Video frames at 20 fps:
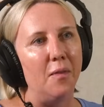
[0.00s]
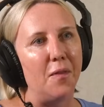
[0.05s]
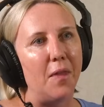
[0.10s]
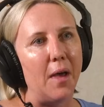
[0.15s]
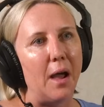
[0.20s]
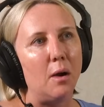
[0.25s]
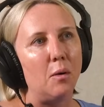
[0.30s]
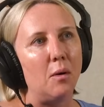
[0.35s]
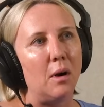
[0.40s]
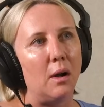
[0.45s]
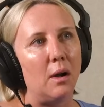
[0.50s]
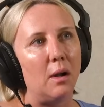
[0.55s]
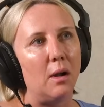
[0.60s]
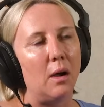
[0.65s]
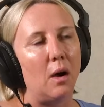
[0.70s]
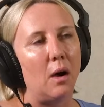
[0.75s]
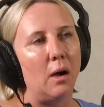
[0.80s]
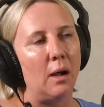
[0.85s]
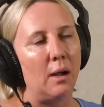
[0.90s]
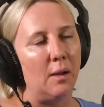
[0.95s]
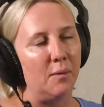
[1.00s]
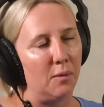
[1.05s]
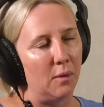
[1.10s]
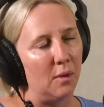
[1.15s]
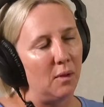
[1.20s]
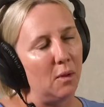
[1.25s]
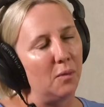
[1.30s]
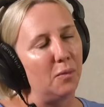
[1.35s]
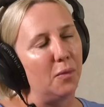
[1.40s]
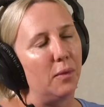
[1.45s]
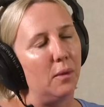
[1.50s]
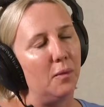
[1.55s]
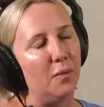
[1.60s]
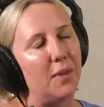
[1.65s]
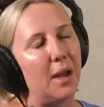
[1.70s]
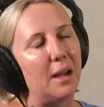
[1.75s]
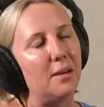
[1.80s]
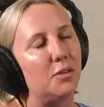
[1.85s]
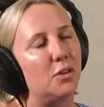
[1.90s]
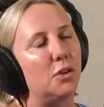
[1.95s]
that
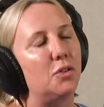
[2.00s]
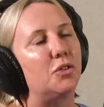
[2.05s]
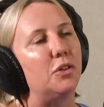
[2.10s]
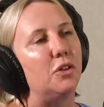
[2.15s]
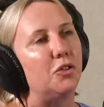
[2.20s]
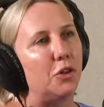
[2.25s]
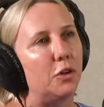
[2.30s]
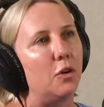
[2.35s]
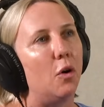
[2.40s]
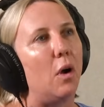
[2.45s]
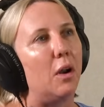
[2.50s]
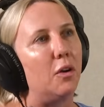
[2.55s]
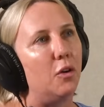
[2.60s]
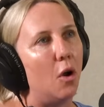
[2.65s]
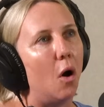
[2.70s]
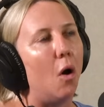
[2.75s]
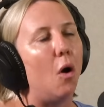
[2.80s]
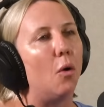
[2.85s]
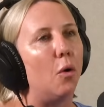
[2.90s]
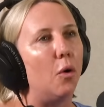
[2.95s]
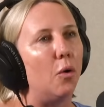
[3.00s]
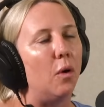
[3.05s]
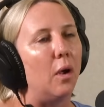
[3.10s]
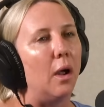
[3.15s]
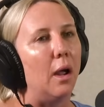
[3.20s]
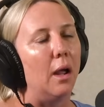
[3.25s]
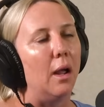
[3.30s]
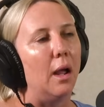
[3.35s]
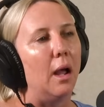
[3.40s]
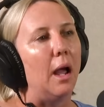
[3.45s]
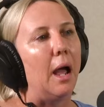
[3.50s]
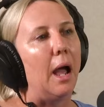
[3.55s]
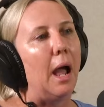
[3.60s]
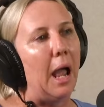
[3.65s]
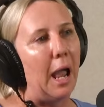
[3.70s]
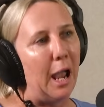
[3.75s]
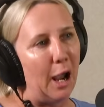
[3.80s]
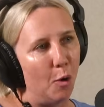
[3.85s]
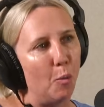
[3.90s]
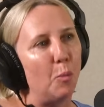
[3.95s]
decision, I know,
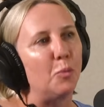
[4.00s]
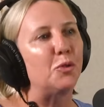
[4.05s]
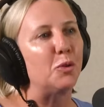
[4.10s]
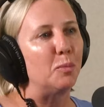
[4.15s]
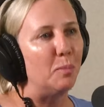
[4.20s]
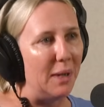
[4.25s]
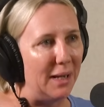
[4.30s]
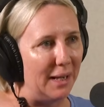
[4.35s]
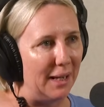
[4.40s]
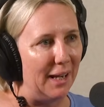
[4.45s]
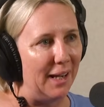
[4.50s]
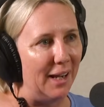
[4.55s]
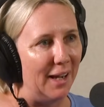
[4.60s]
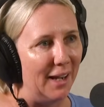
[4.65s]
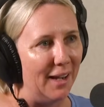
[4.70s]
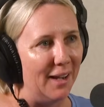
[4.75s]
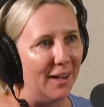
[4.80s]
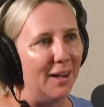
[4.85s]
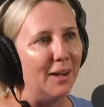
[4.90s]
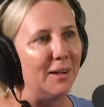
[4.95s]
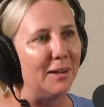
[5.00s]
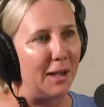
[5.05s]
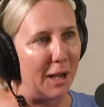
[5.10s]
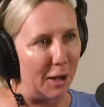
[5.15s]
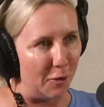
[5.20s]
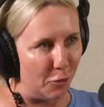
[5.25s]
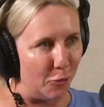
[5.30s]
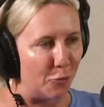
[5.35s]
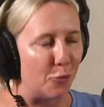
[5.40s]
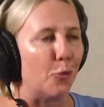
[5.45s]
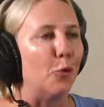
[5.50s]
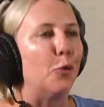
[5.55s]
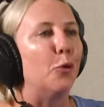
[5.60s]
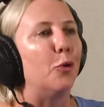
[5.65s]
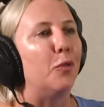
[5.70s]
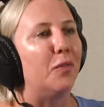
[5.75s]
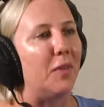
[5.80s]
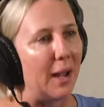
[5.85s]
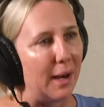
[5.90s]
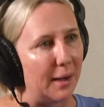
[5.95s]
helped me get
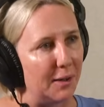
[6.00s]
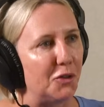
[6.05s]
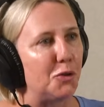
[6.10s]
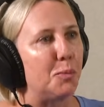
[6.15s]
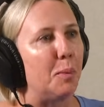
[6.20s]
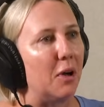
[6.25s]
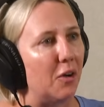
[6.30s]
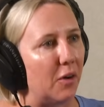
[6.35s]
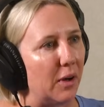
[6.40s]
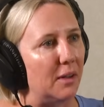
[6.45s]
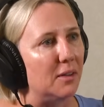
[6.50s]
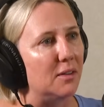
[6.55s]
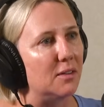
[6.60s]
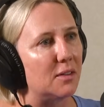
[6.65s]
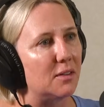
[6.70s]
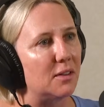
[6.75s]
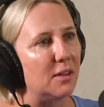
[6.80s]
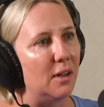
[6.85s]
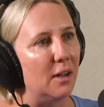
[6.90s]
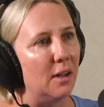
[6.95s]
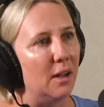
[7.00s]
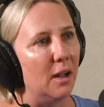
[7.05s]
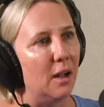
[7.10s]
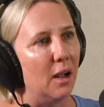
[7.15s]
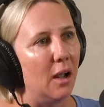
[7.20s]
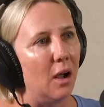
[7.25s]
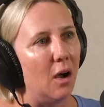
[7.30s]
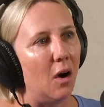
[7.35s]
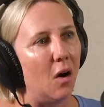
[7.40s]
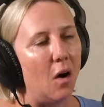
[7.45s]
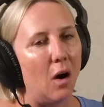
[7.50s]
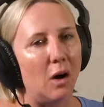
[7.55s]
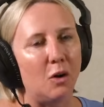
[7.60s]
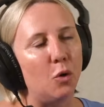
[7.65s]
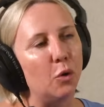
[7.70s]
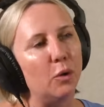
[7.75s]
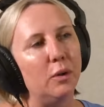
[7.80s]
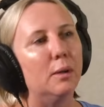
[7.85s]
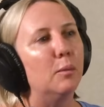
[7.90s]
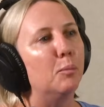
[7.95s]
through that experience. I
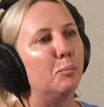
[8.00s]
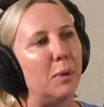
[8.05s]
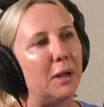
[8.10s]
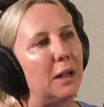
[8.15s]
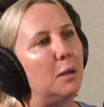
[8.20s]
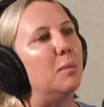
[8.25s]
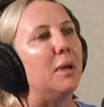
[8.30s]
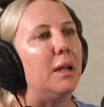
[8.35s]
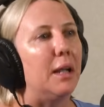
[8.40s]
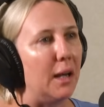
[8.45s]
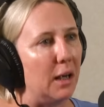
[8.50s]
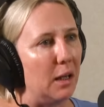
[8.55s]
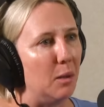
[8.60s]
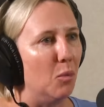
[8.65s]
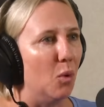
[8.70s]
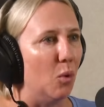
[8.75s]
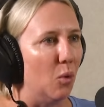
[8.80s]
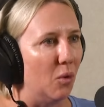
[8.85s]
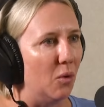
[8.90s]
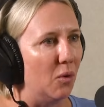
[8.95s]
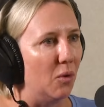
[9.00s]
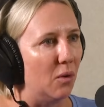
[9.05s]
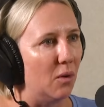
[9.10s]
couldn't be me anymore.